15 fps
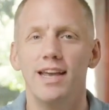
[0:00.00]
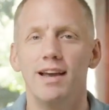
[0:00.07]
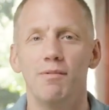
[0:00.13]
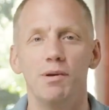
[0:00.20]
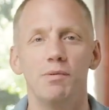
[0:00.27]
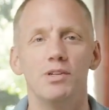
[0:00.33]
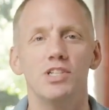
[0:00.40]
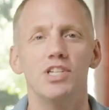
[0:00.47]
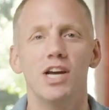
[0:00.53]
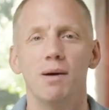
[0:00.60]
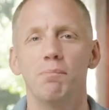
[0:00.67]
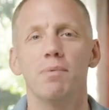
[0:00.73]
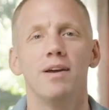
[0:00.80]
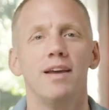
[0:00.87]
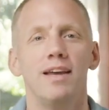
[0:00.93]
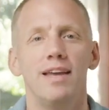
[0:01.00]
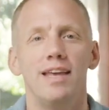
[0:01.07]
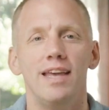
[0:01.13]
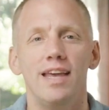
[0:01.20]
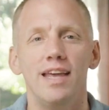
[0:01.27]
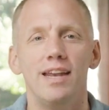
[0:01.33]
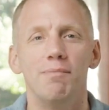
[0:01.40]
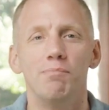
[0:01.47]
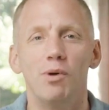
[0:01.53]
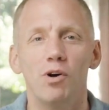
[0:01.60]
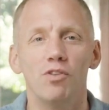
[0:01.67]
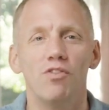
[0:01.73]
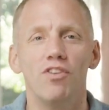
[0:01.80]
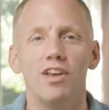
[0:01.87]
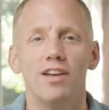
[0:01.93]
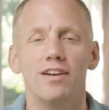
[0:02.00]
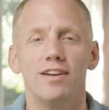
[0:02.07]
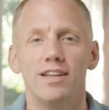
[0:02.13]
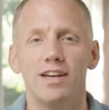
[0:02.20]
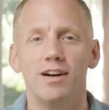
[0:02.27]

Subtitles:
and we would jump in both feet,